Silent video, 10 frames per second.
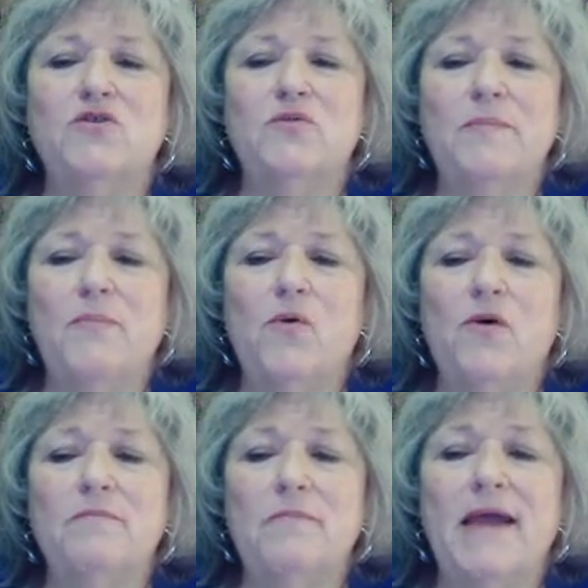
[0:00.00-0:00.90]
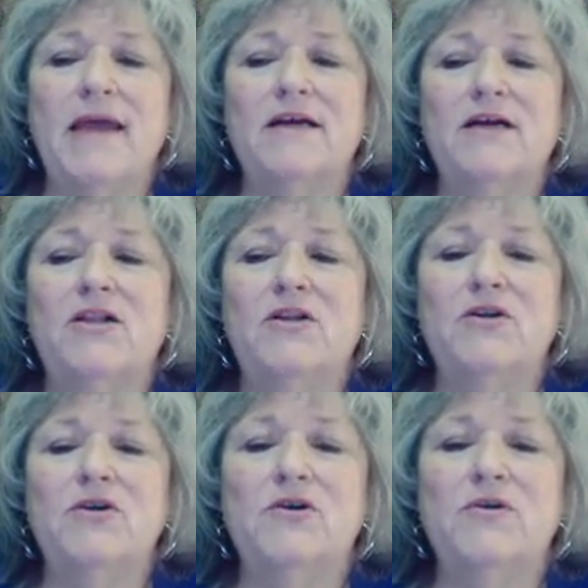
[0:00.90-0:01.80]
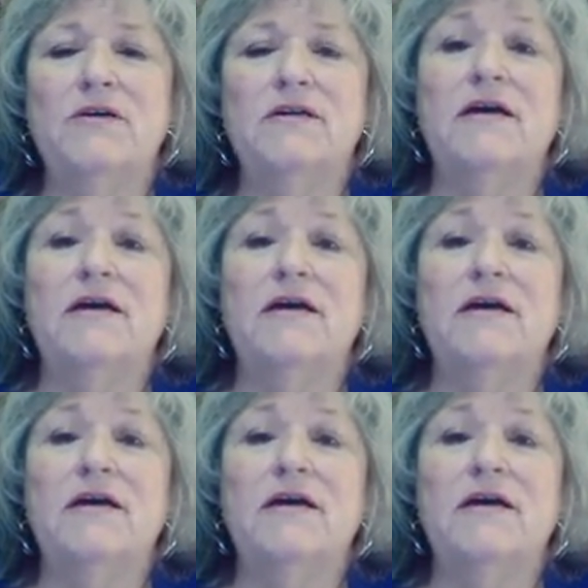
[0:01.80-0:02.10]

report may include,